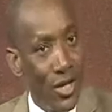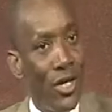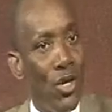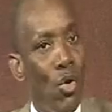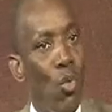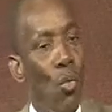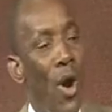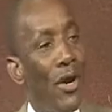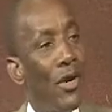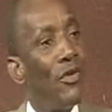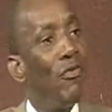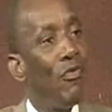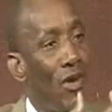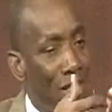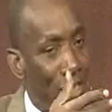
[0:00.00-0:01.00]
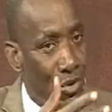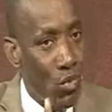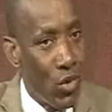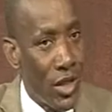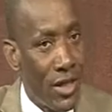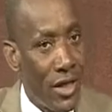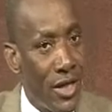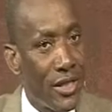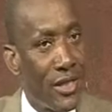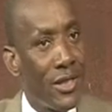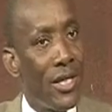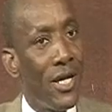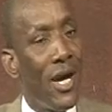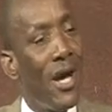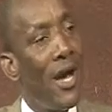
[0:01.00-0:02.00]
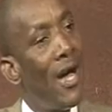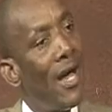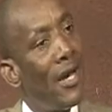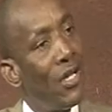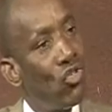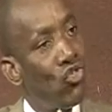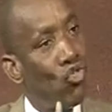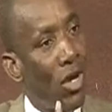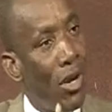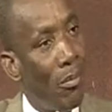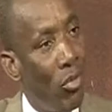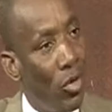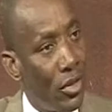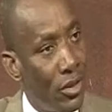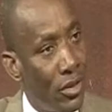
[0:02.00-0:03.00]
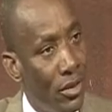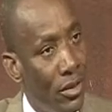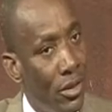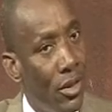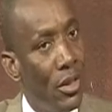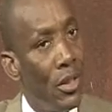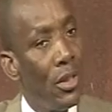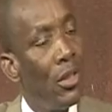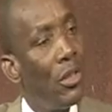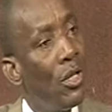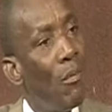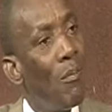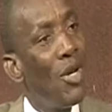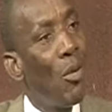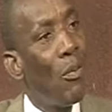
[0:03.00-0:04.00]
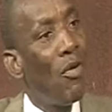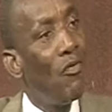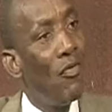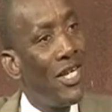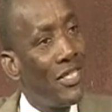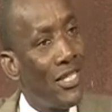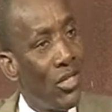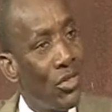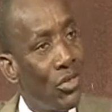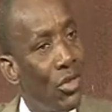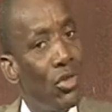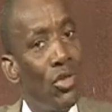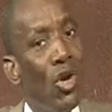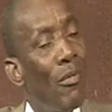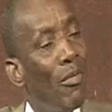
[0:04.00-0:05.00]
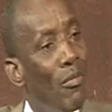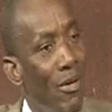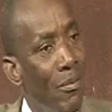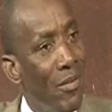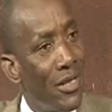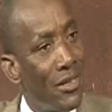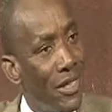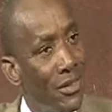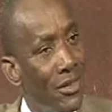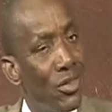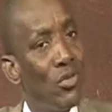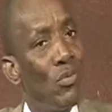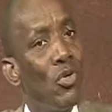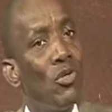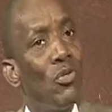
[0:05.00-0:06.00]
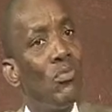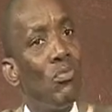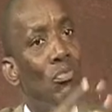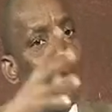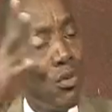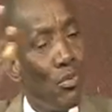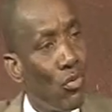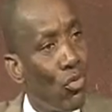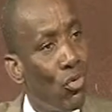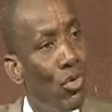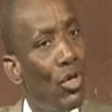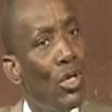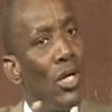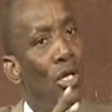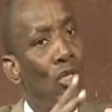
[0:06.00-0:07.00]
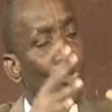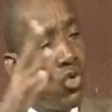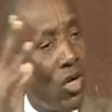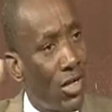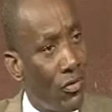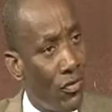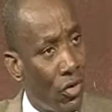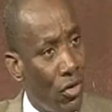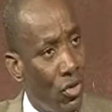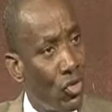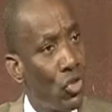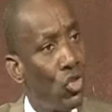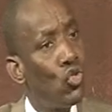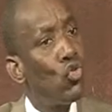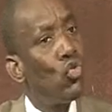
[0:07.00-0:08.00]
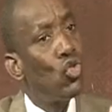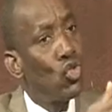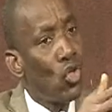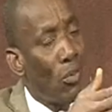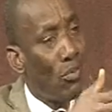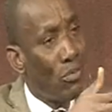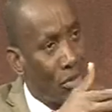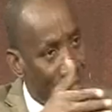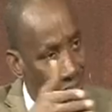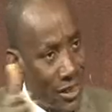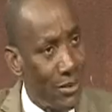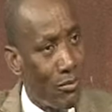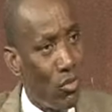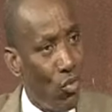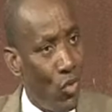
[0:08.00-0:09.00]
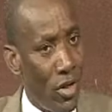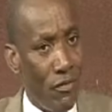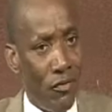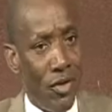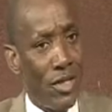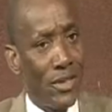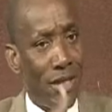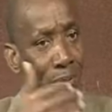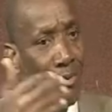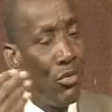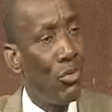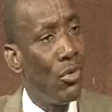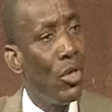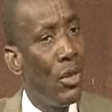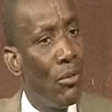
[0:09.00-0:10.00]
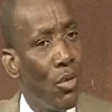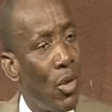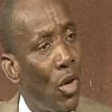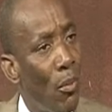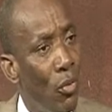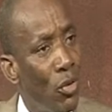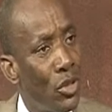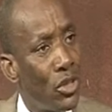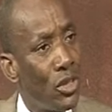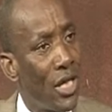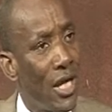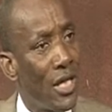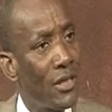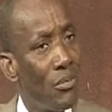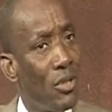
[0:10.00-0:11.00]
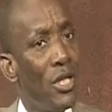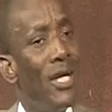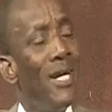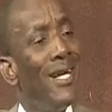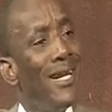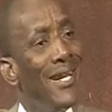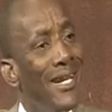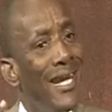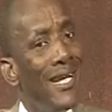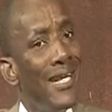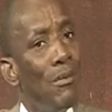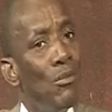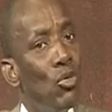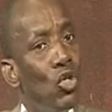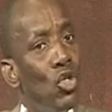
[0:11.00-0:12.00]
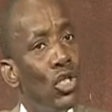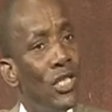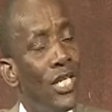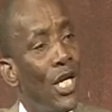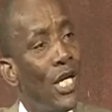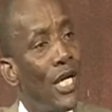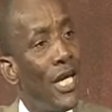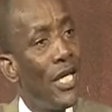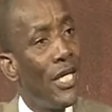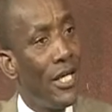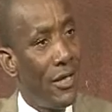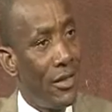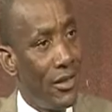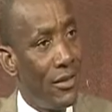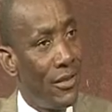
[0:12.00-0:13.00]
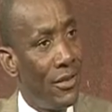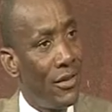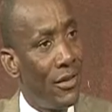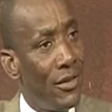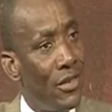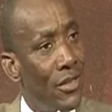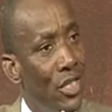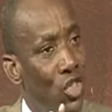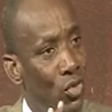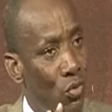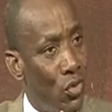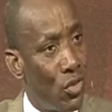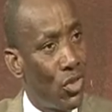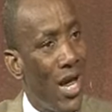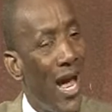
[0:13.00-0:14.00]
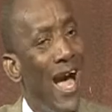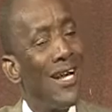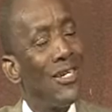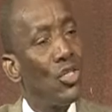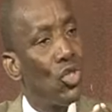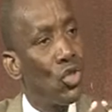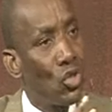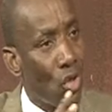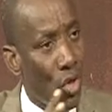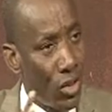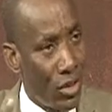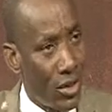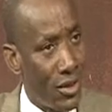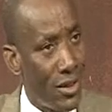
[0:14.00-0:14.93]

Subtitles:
Why don't first we create an extra body, not made up of legislators, not honorable members, legislators, but people drawn out of the country through some sensible way. For example, people are not politicians. Let them take a year, 6 months, and study,